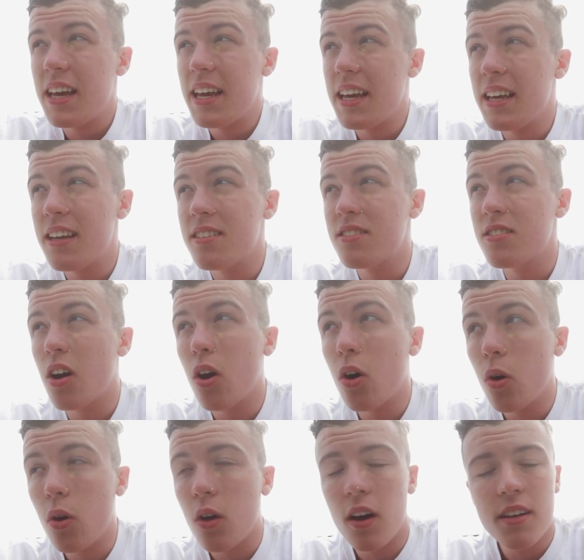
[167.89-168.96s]
is the
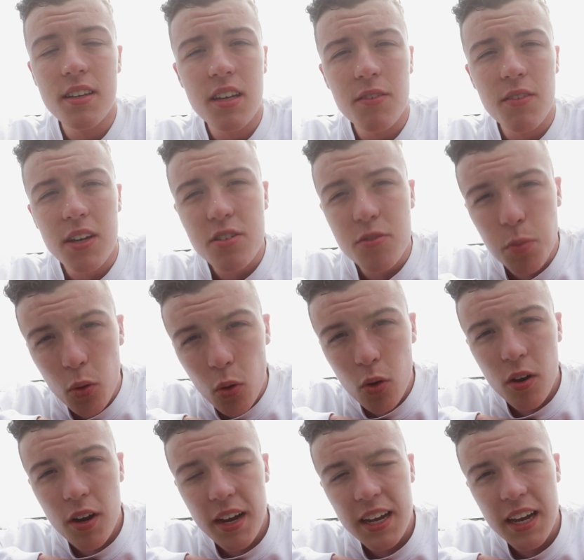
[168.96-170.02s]
whole idea of
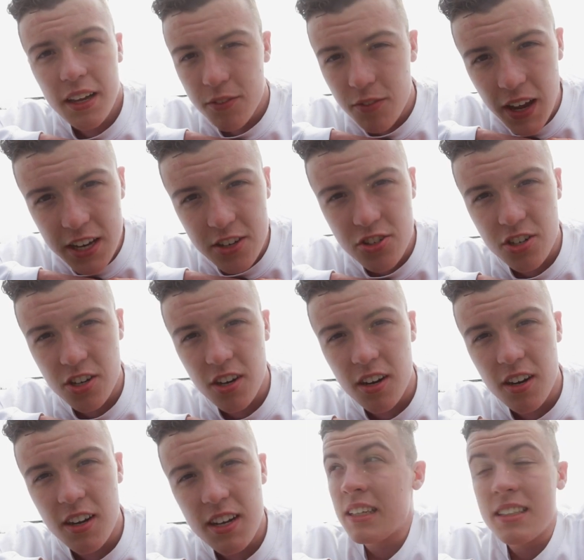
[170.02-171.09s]
exploring,
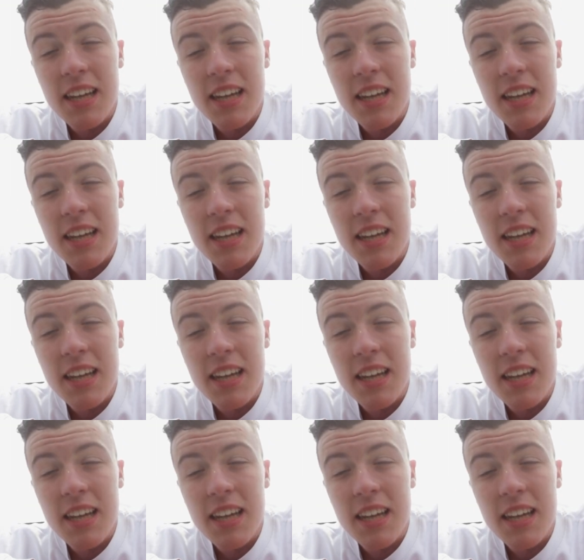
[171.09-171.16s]
adventure,